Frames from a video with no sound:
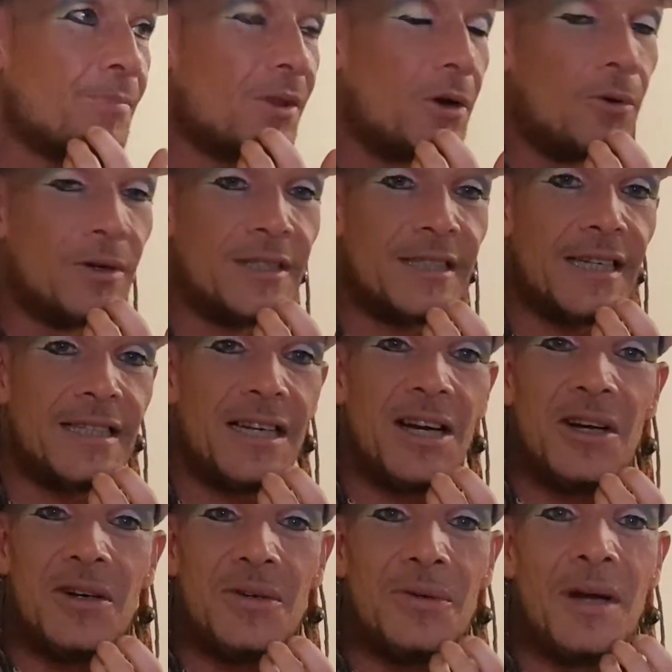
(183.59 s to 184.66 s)
Or it says,
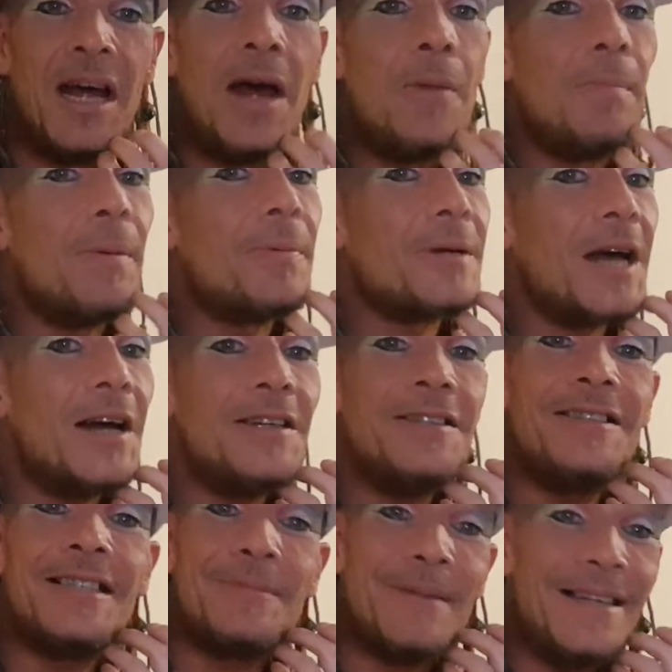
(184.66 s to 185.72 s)
oh, but can't you
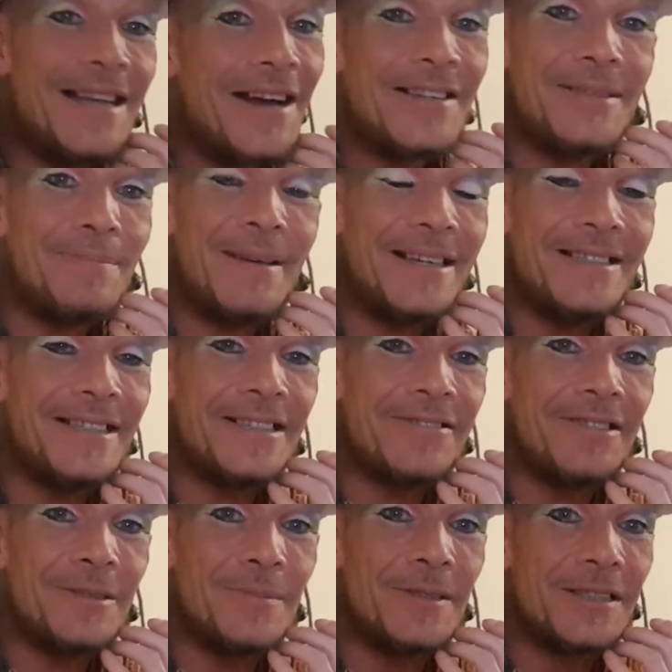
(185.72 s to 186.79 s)
just be nice because it's
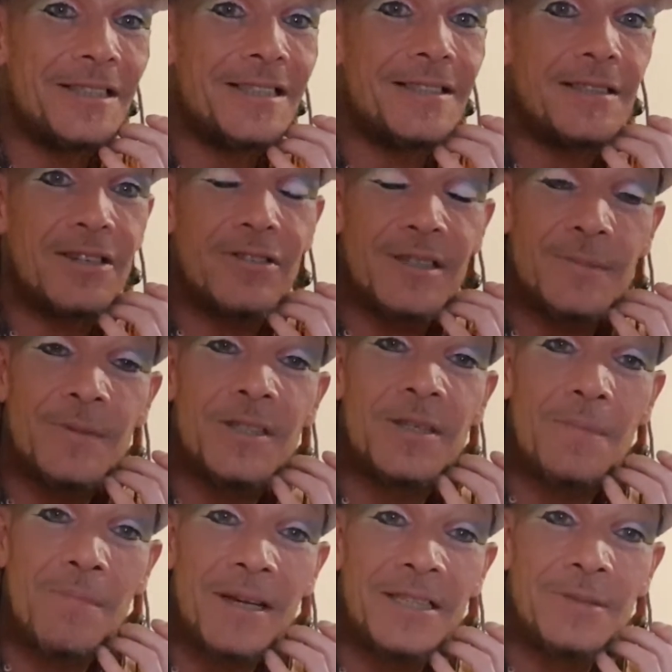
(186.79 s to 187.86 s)
Christmas? It's like Christmas
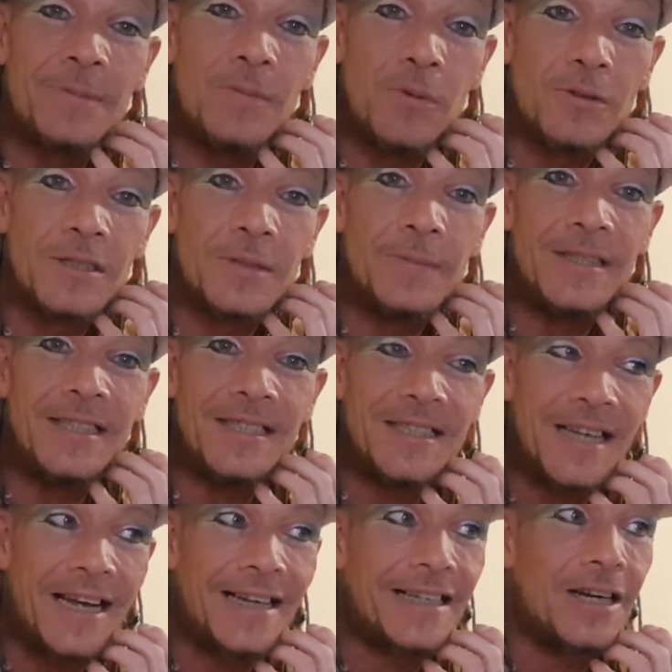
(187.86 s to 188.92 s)
makes me want to be
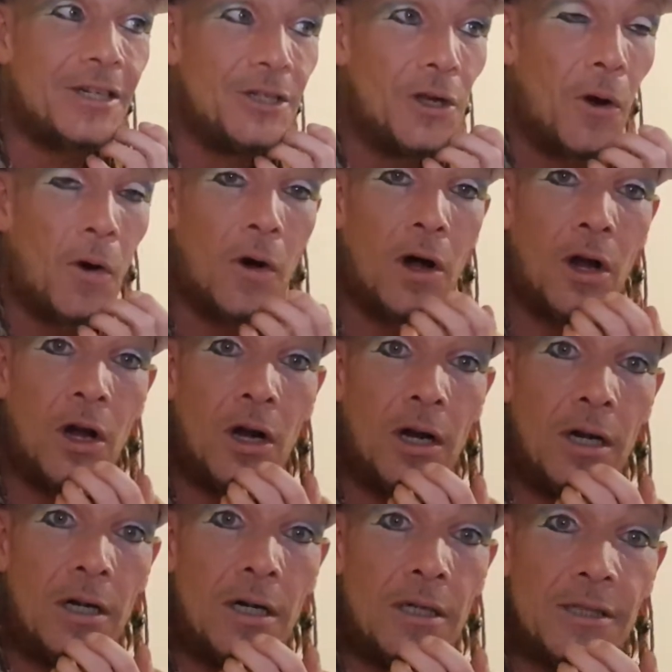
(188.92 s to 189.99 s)
sick a lot.
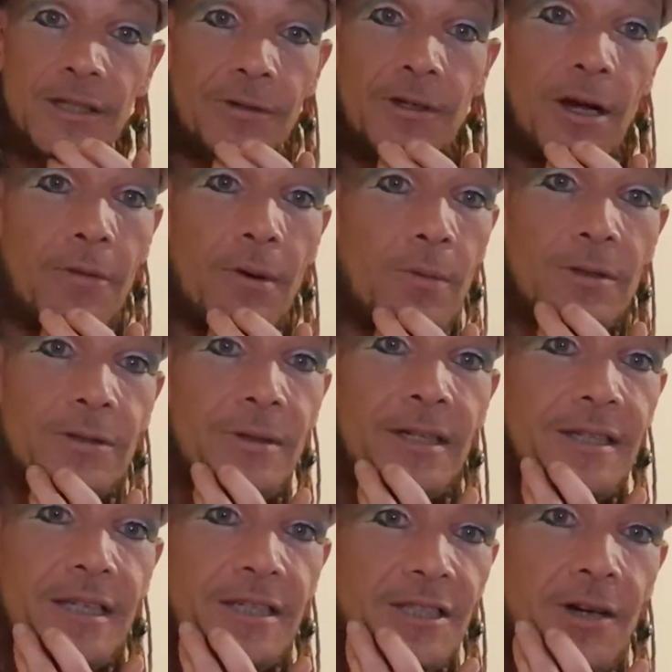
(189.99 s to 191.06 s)
So no, I won't do
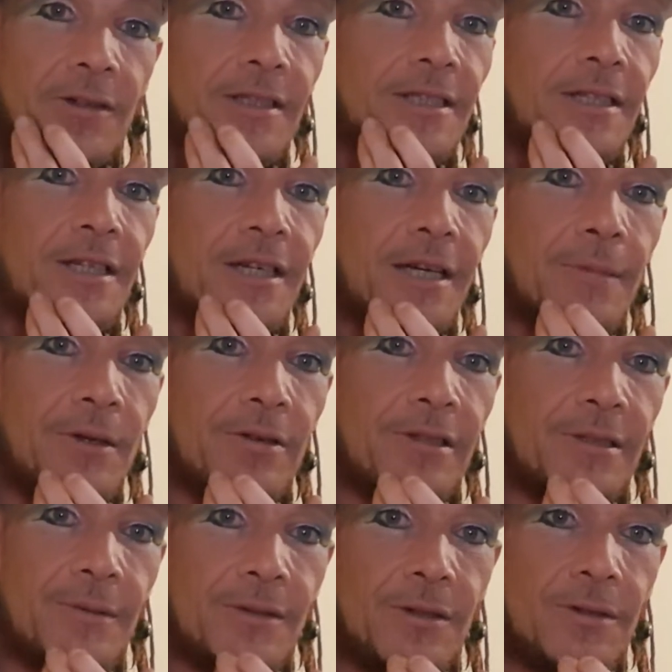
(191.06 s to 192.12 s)
anything nice in the name of
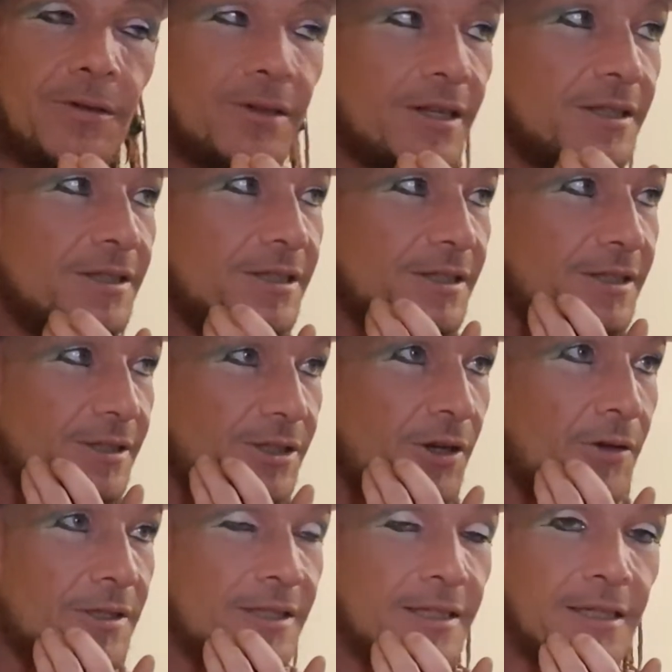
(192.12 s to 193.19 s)
Christmas. I'll do things,
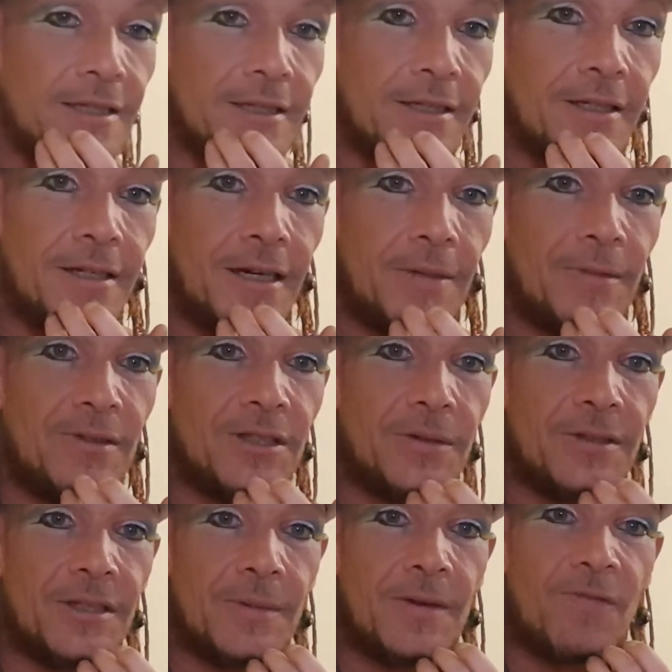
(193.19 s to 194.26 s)
nice things in the name of doing
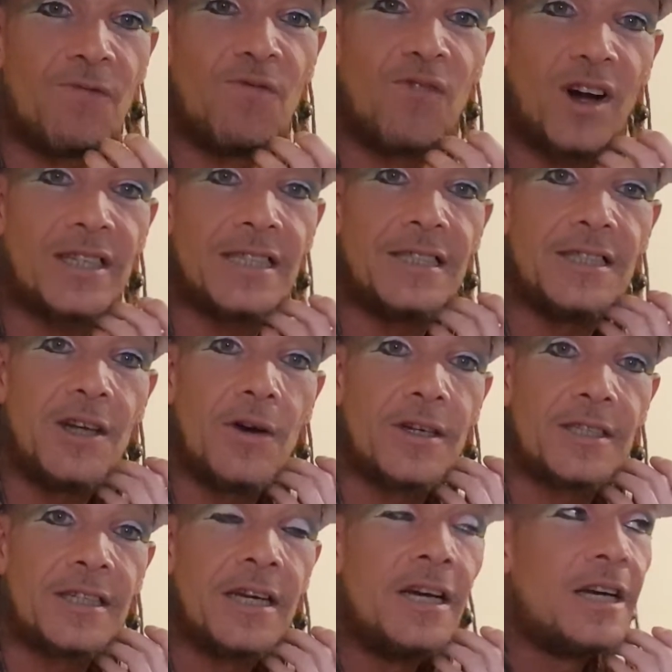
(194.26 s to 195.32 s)
something fucking
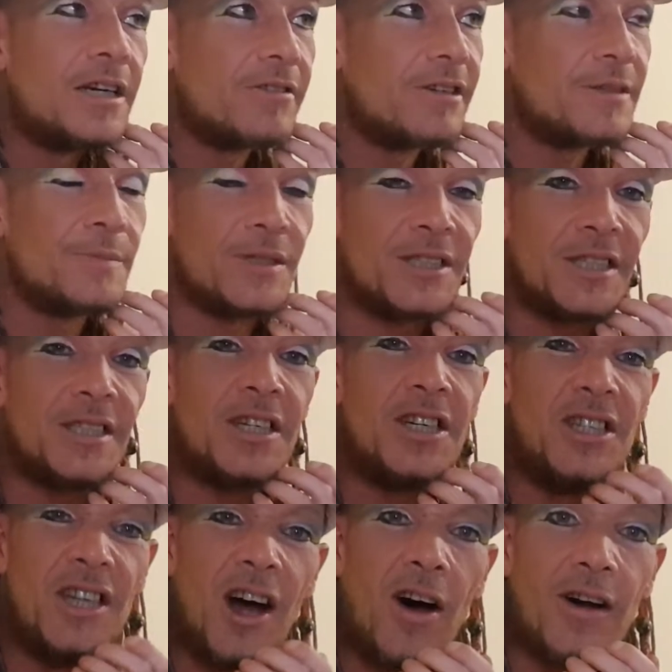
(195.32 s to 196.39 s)
nice. Christmas is a
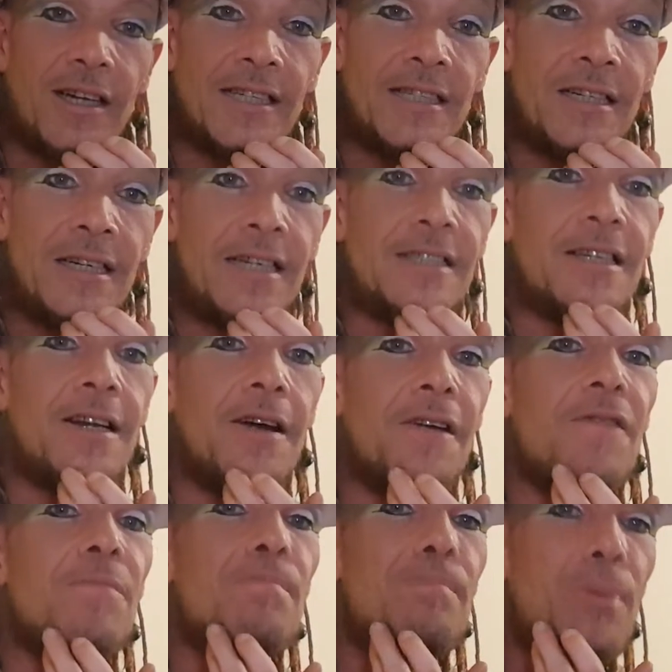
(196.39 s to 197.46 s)
lie. It's a load
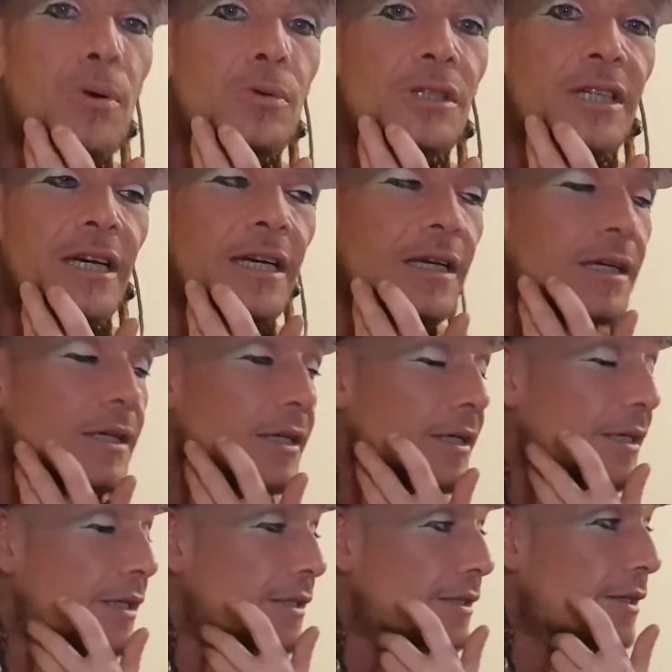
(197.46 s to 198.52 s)
of bullshit.
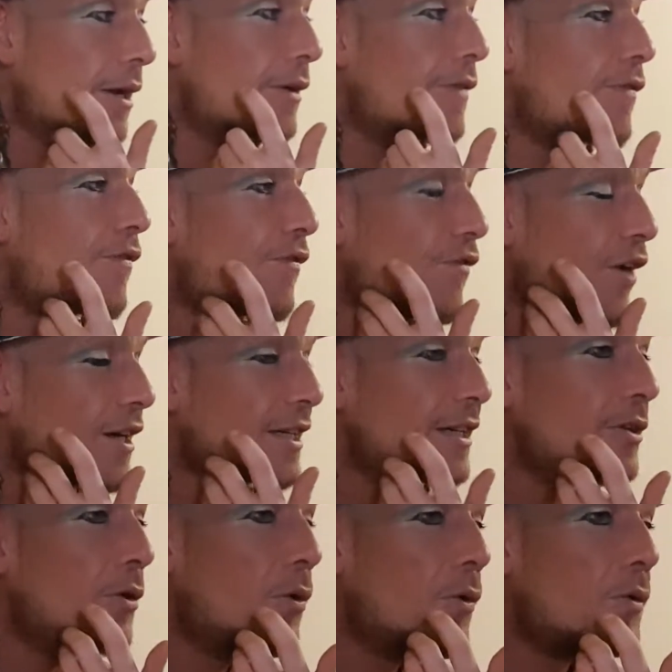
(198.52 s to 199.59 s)
It's a load of fucking
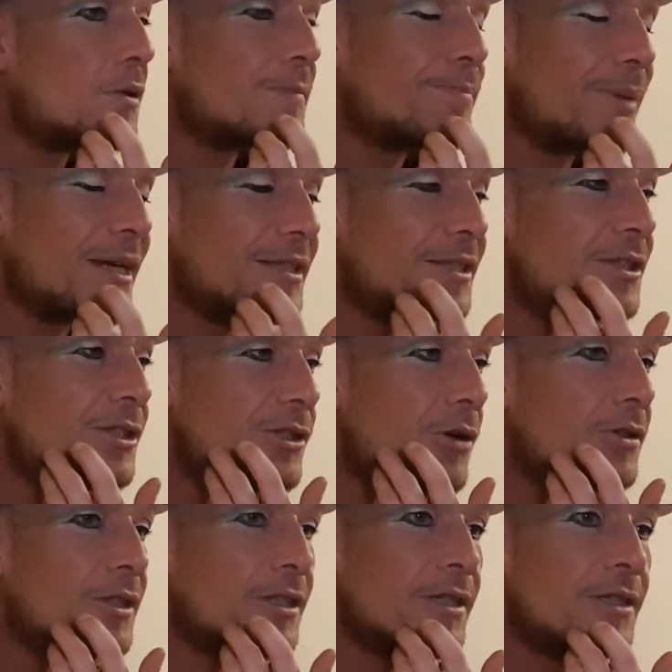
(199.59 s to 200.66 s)
horse piss
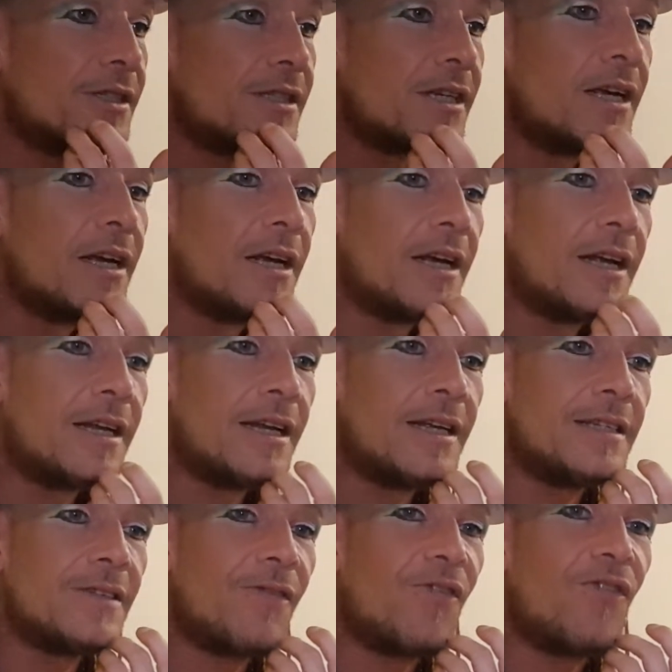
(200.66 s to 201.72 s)
nonsense. And it is
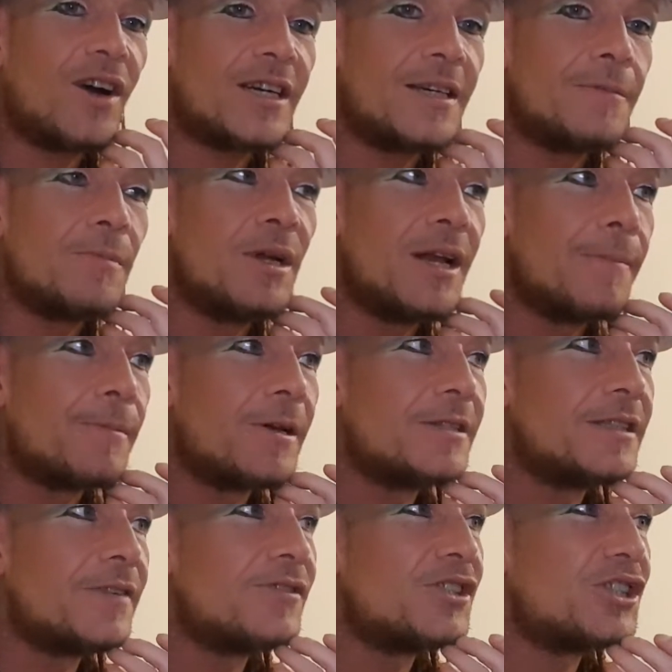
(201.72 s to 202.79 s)
fucking
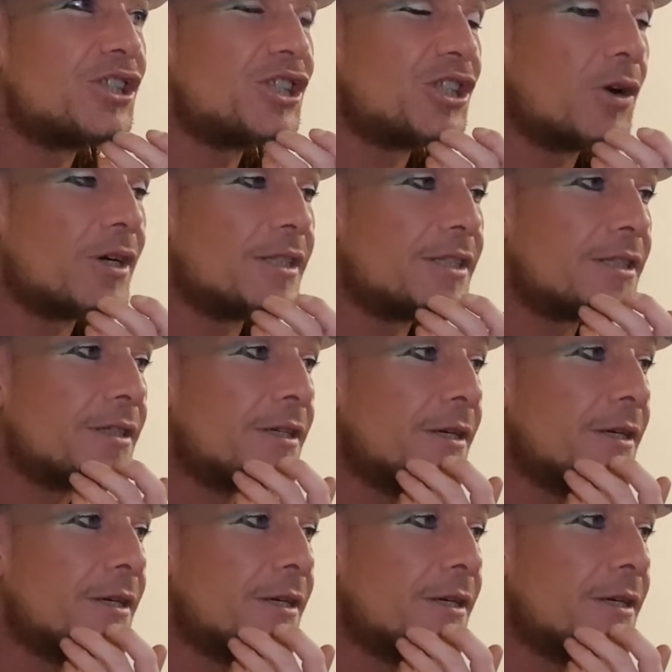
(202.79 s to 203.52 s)
manipulative shite.